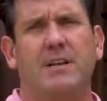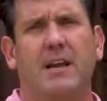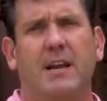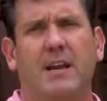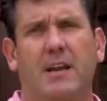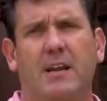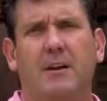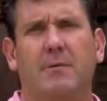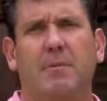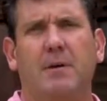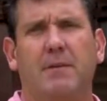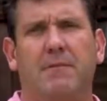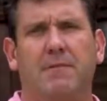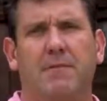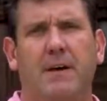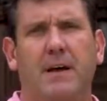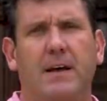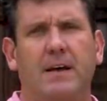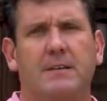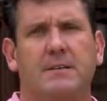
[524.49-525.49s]
that need to be
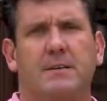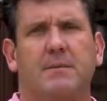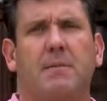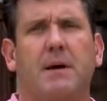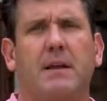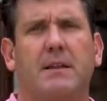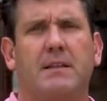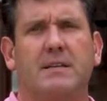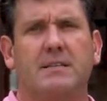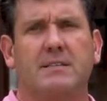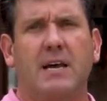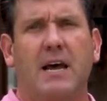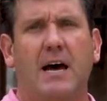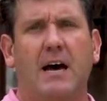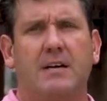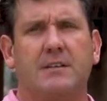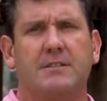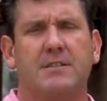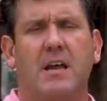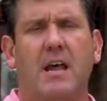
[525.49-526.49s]
fixed to make this
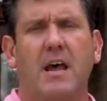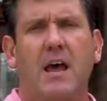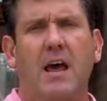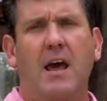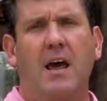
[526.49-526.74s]
house